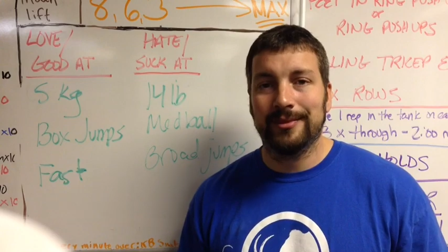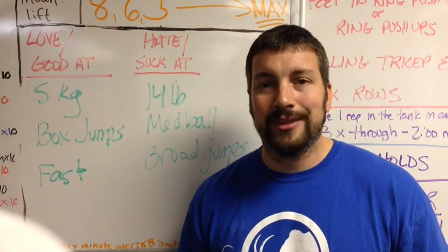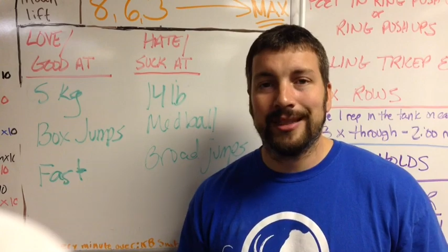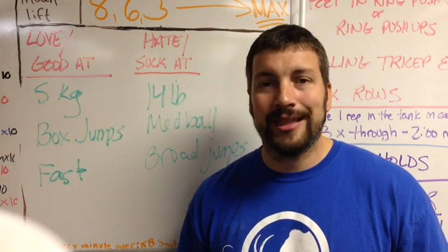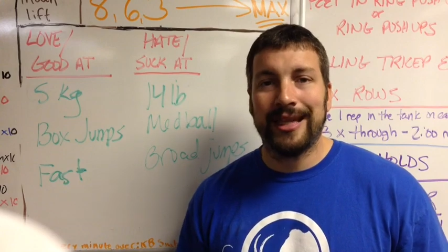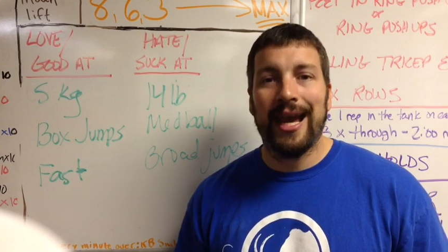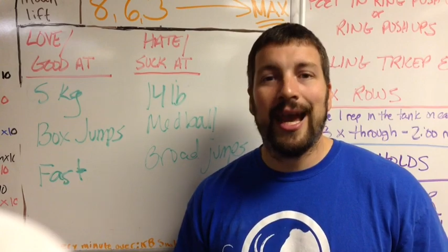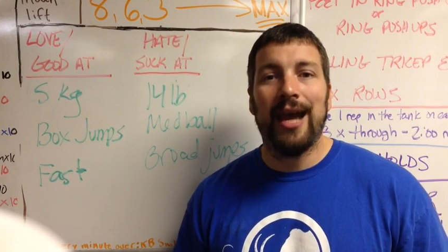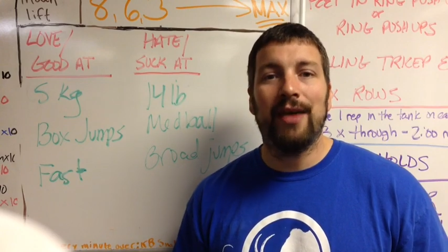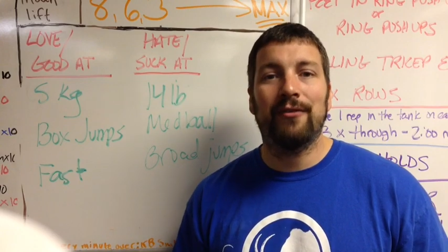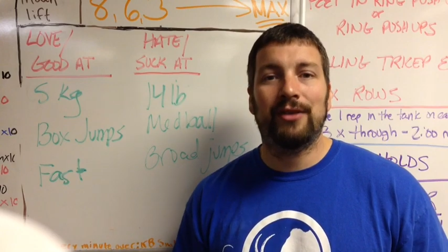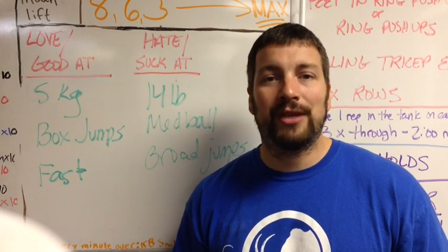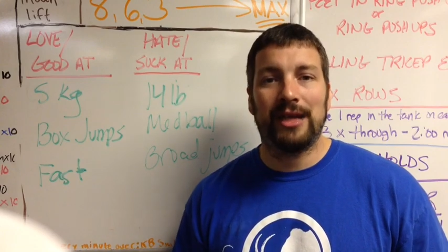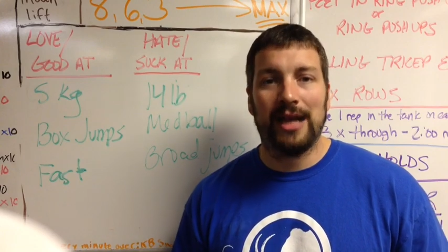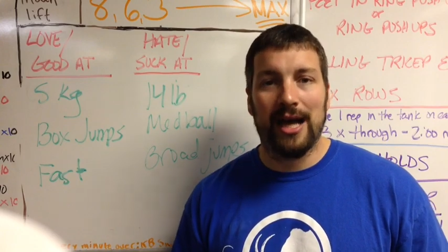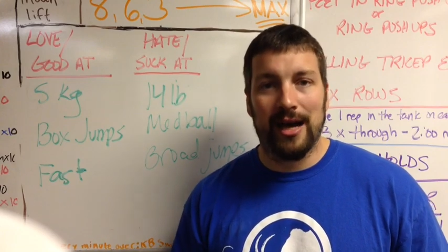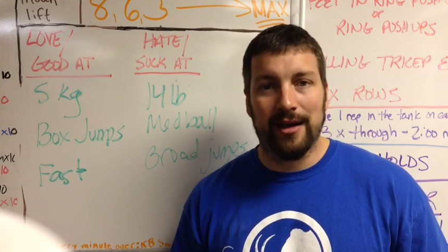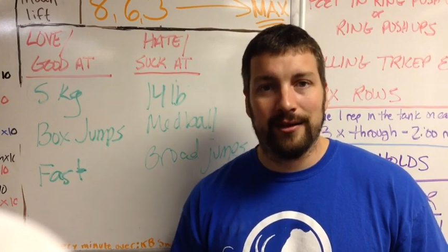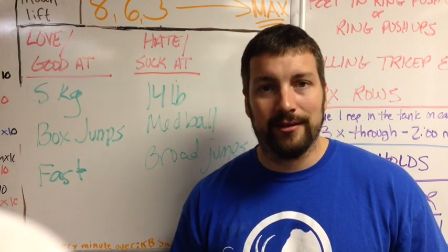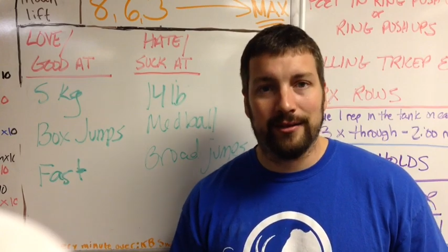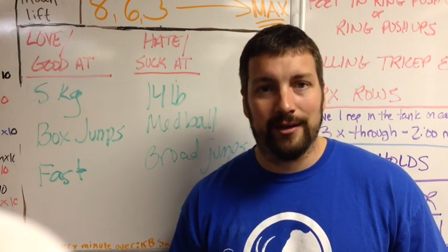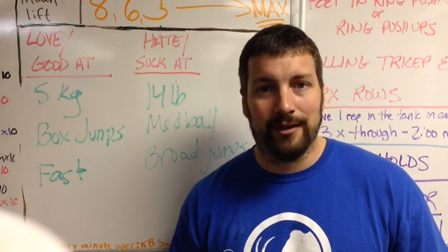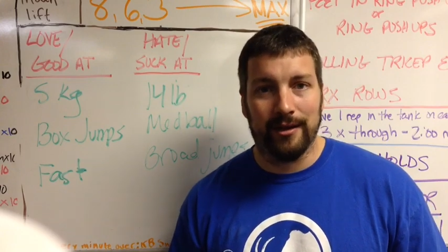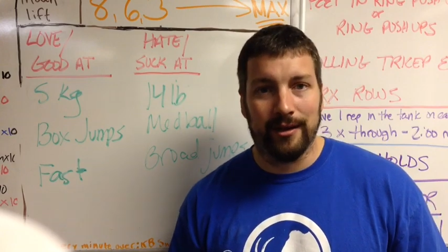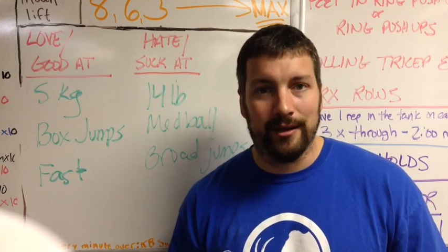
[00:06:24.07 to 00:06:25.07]

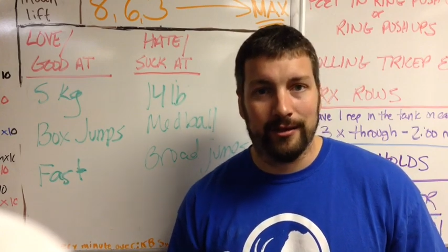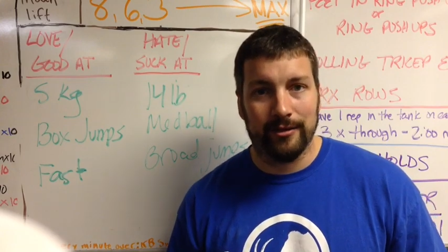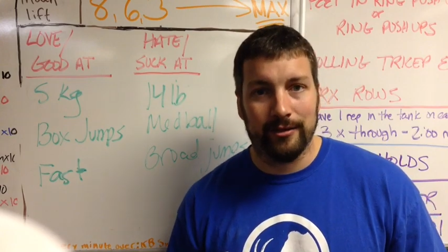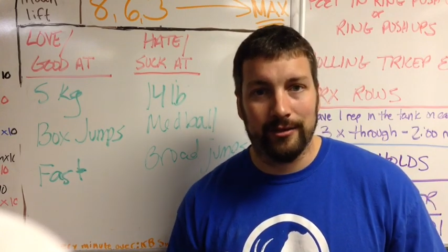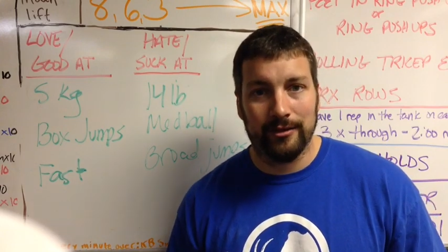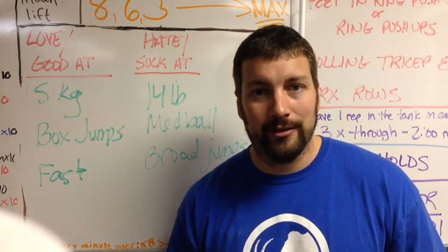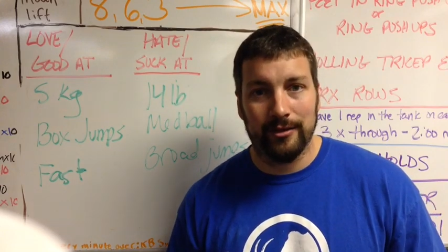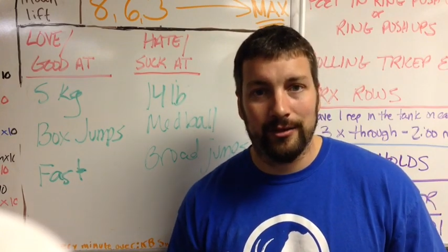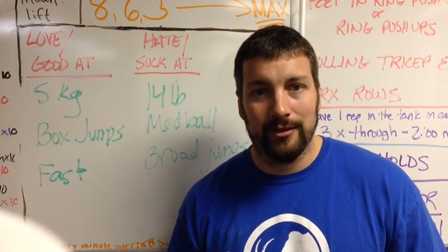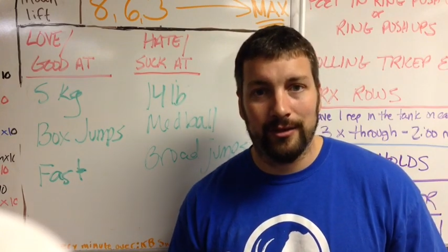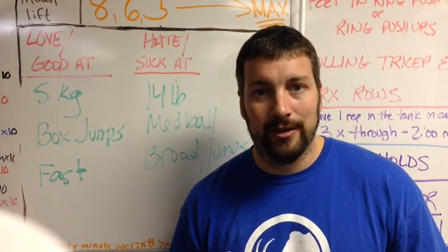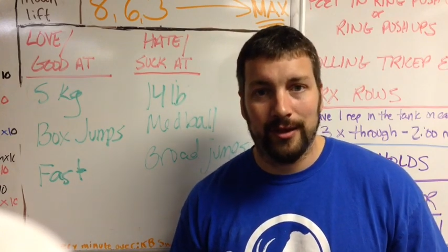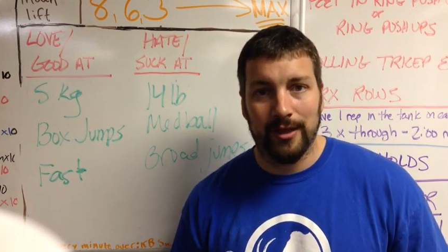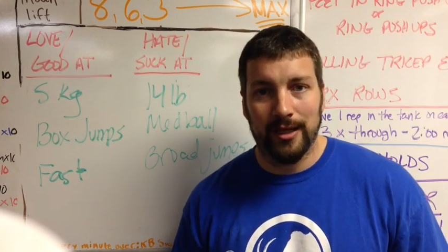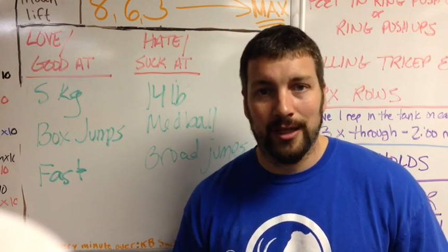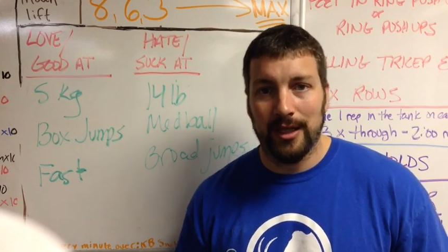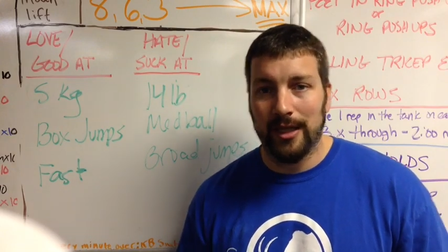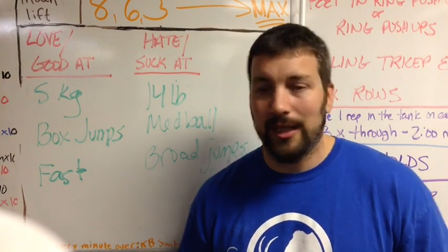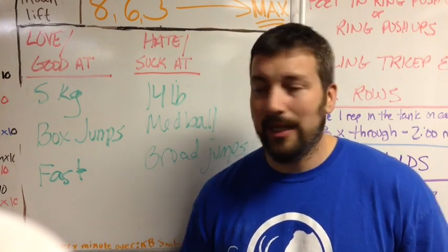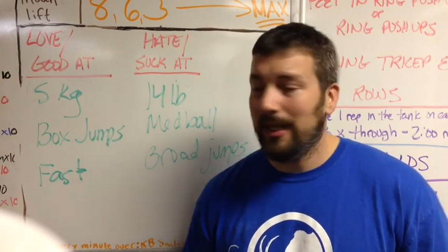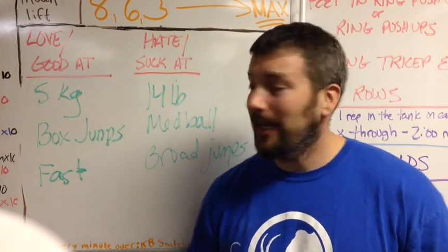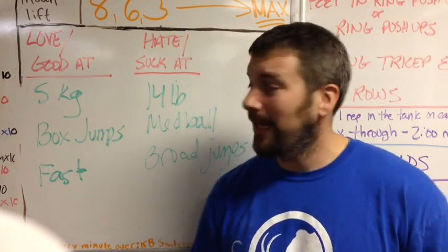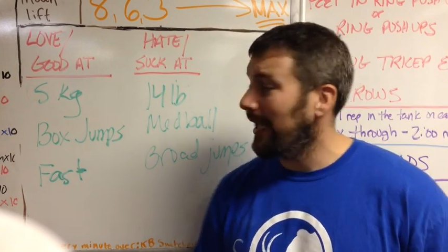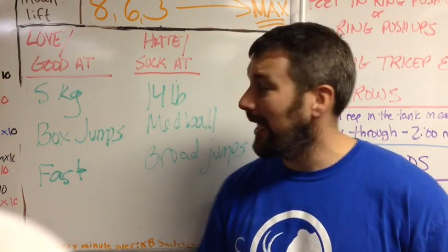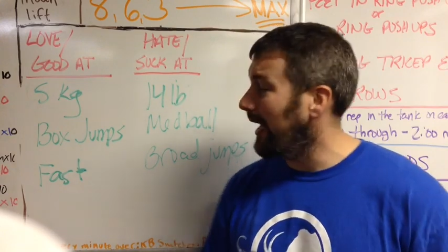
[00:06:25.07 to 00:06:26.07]
caveat to this
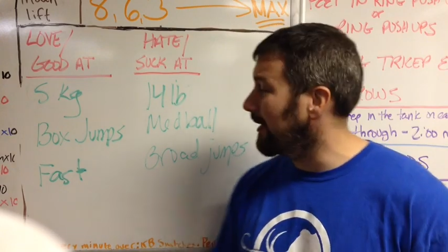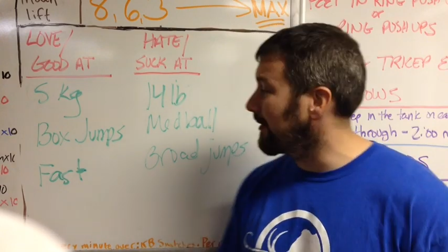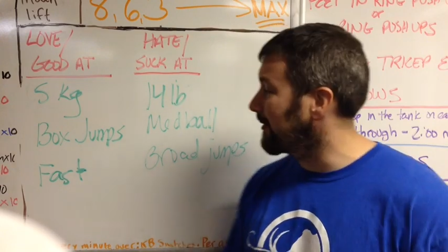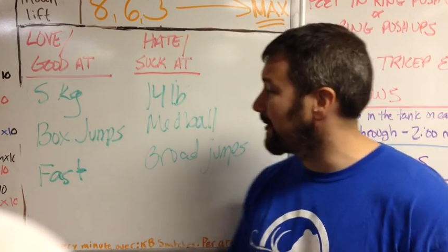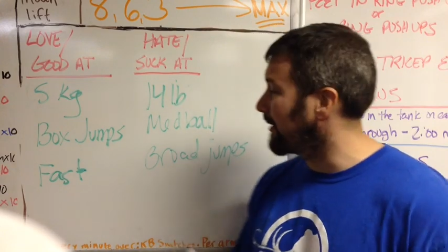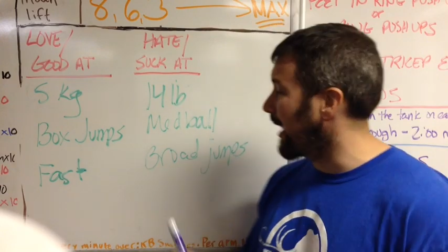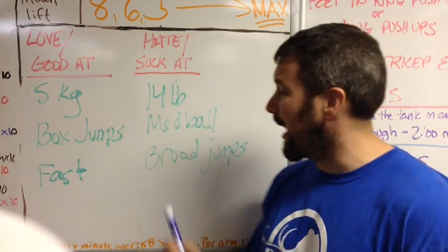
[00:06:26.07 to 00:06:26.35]
is